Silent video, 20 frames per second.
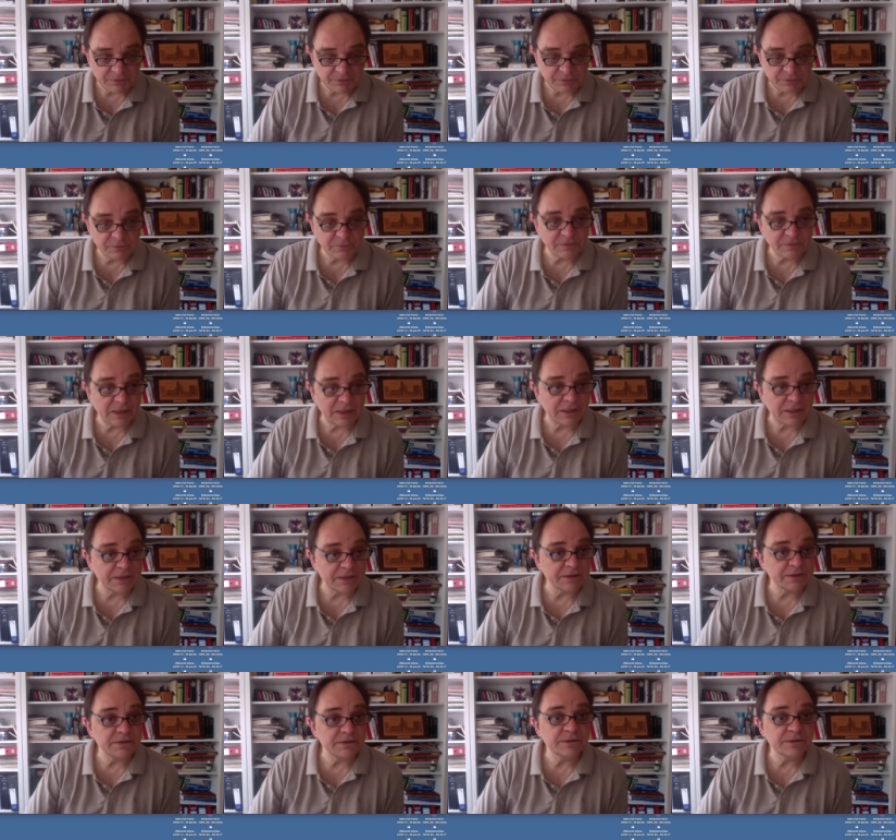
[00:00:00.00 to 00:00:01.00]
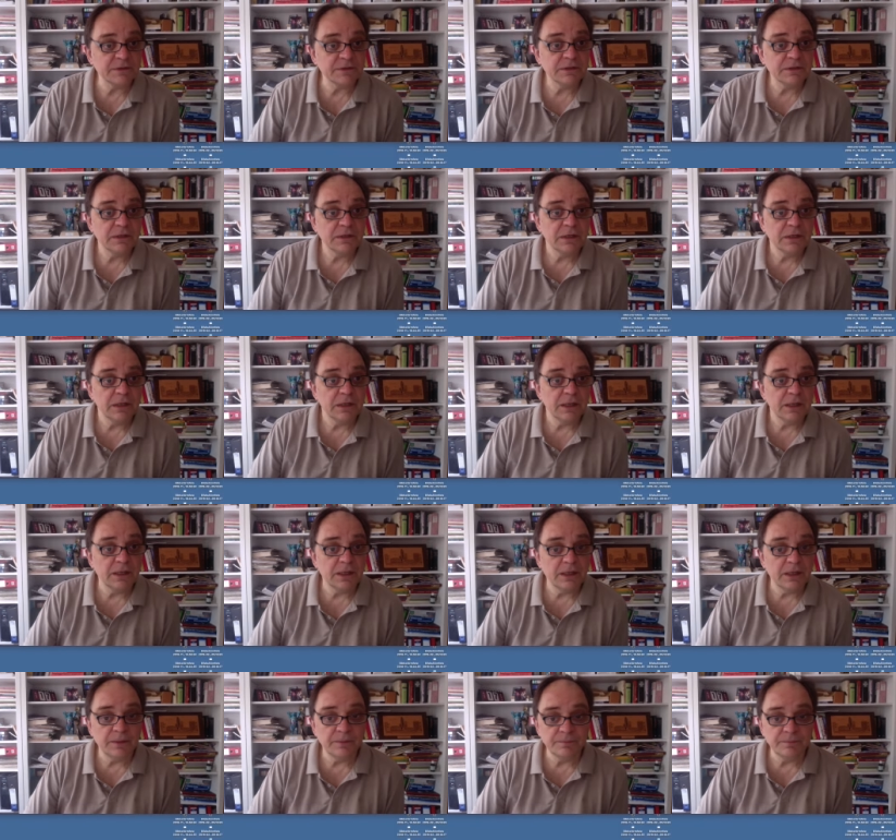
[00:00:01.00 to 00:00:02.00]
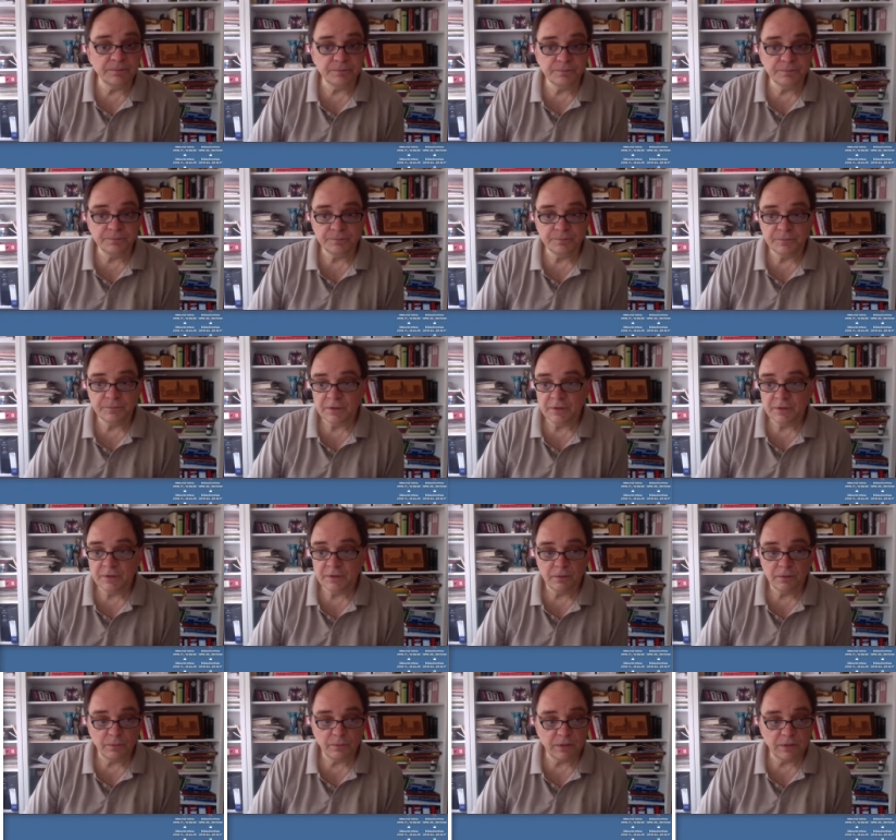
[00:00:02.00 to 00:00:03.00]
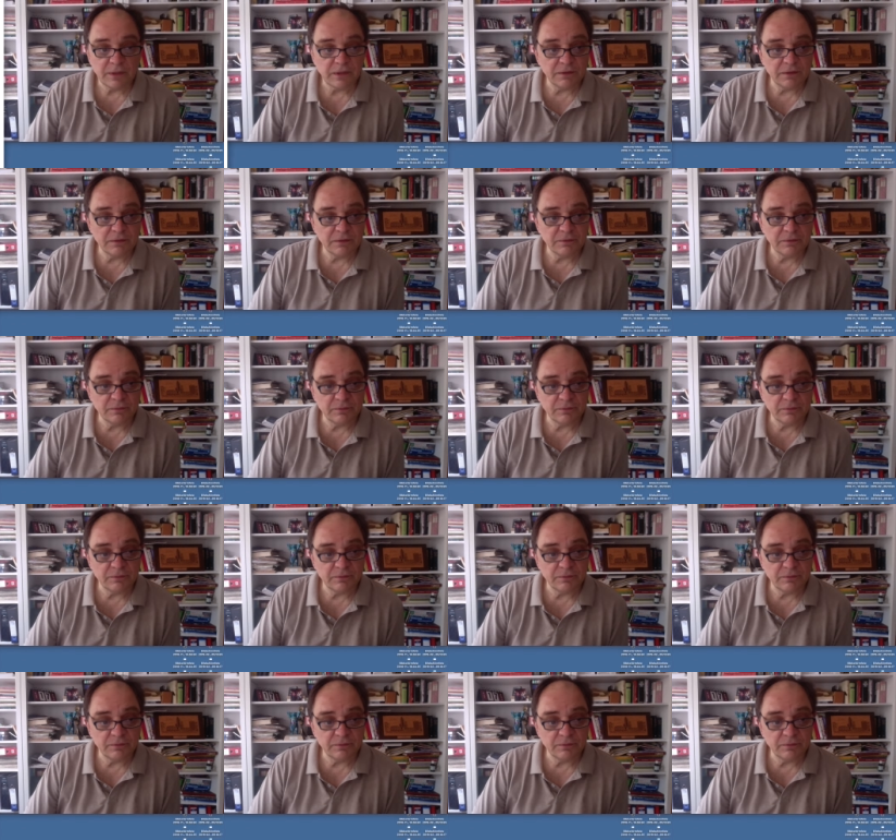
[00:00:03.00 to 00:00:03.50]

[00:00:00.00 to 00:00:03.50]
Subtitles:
to start. Well,